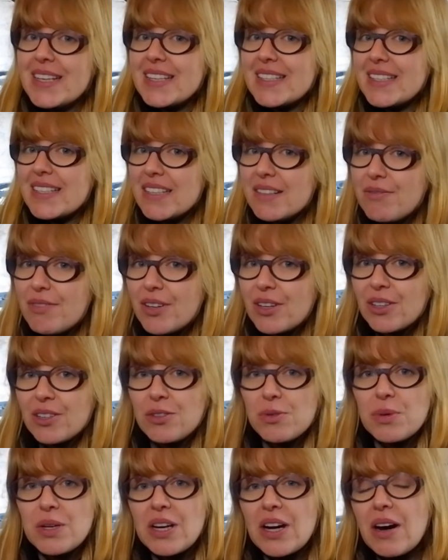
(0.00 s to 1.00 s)
is
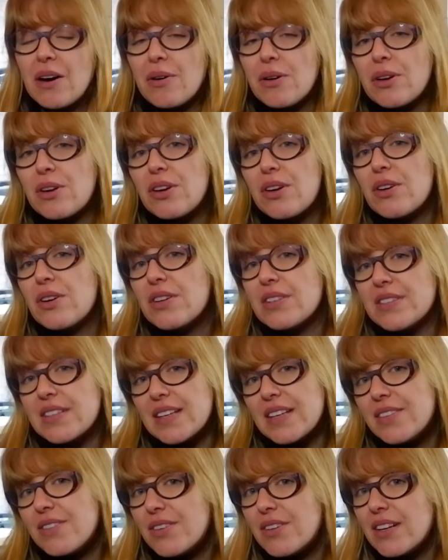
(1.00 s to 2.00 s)
difficult with our current
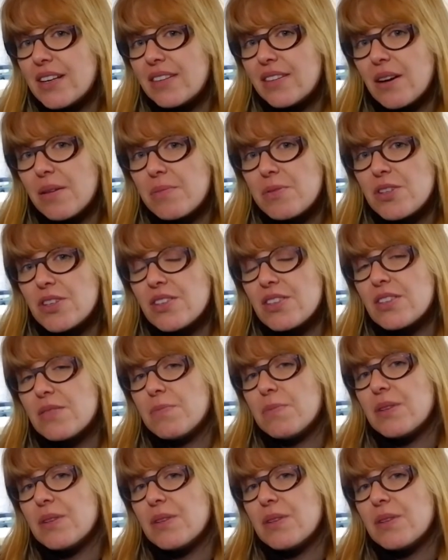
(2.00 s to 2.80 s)
internet options,